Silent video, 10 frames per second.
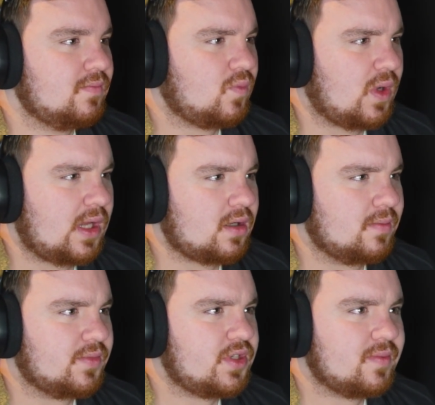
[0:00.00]

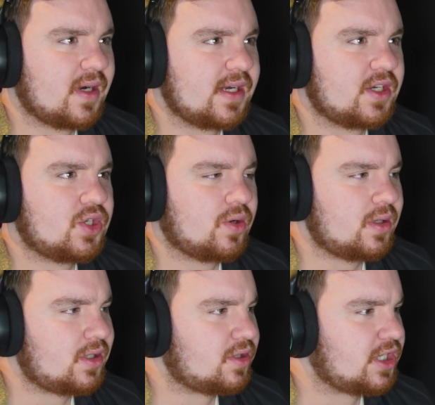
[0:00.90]
Welcome to my
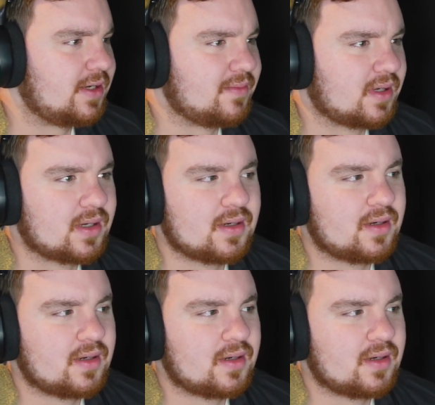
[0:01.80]
torture chamber.